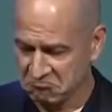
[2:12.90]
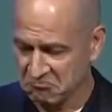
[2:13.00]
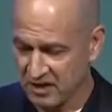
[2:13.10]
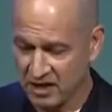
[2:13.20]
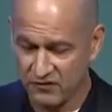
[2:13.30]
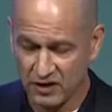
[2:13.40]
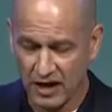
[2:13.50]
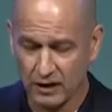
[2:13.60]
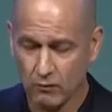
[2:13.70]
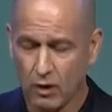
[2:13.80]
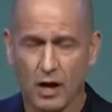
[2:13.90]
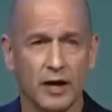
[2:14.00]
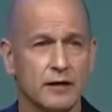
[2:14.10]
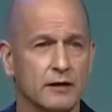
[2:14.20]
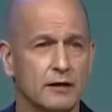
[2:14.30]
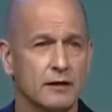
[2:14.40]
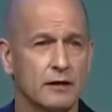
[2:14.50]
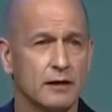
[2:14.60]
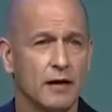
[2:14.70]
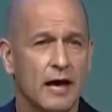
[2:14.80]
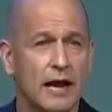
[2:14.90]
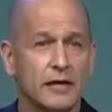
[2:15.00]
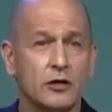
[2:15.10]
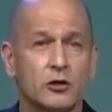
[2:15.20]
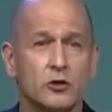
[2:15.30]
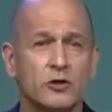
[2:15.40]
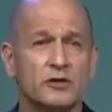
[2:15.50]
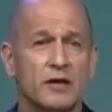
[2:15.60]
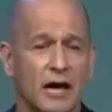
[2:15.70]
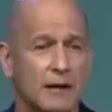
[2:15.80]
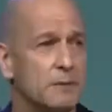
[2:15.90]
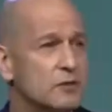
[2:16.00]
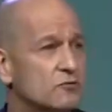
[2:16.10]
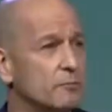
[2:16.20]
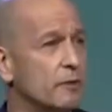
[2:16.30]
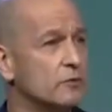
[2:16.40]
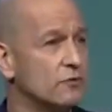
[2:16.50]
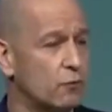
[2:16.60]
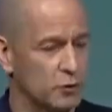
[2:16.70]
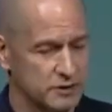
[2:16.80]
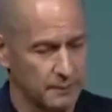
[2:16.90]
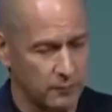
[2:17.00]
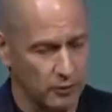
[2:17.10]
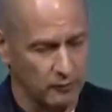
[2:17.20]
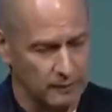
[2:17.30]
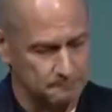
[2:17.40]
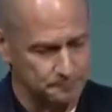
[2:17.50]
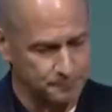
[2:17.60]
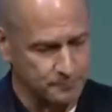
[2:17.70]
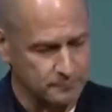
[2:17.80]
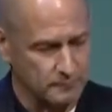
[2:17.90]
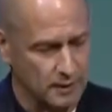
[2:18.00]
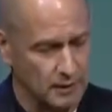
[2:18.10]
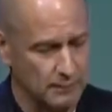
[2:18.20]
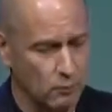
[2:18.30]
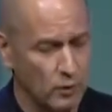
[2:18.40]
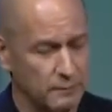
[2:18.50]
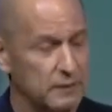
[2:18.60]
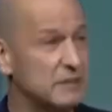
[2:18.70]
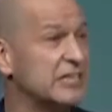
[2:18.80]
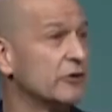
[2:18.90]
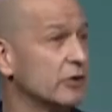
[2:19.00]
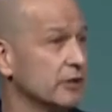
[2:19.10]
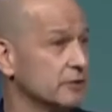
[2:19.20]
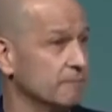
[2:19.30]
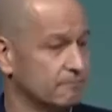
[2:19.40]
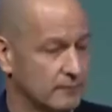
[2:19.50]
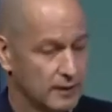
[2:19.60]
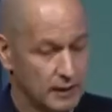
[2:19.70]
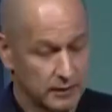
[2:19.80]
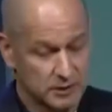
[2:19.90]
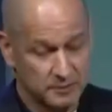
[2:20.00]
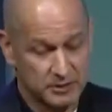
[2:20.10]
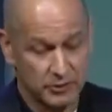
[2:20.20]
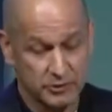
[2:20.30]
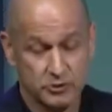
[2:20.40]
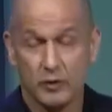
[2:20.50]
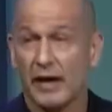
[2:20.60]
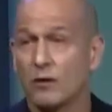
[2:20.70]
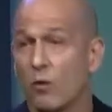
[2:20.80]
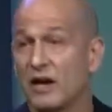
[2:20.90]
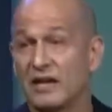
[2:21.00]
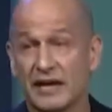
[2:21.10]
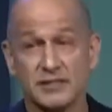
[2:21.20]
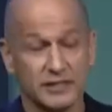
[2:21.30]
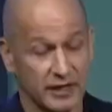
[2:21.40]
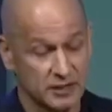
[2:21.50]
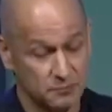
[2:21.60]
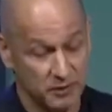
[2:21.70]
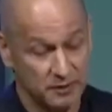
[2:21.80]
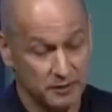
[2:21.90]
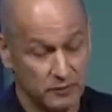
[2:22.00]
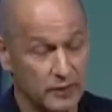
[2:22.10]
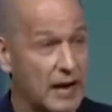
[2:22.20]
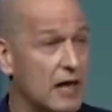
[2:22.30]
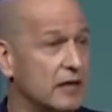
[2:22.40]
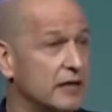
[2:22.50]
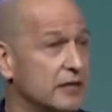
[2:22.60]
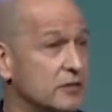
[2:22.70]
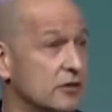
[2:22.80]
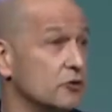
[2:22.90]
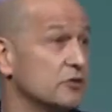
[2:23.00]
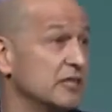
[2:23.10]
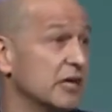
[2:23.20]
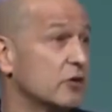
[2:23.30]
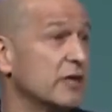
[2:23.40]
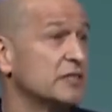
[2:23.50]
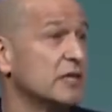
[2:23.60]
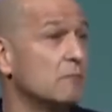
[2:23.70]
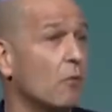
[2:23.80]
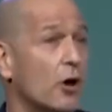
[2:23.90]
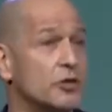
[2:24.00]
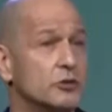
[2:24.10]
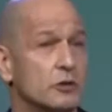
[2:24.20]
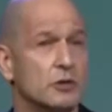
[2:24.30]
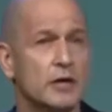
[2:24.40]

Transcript: And if you're not, why? And I concluded that happiness for me was a four-step program. Number one being materialism. Let's be serious. It's okay to want nice things, but the reality is that there's a decreasing marginal